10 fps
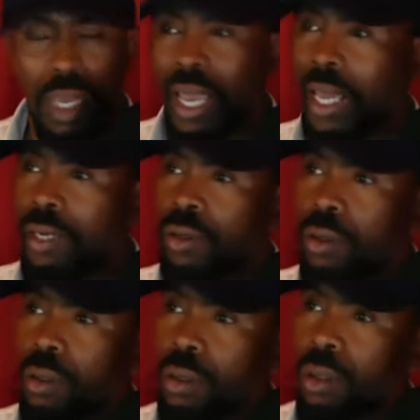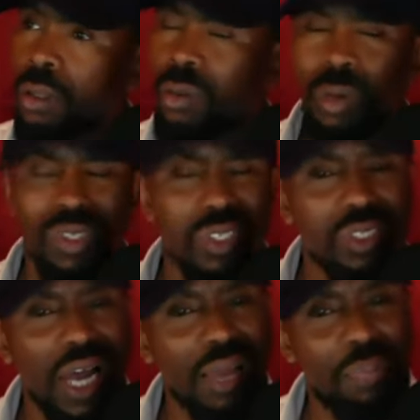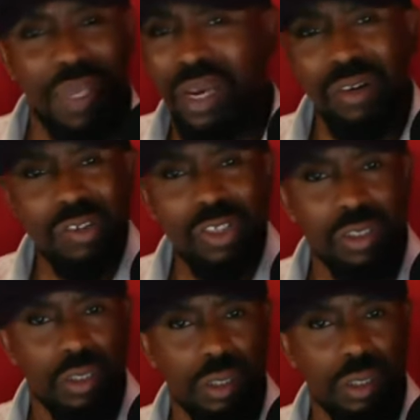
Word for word: and what's this guy, Pierce,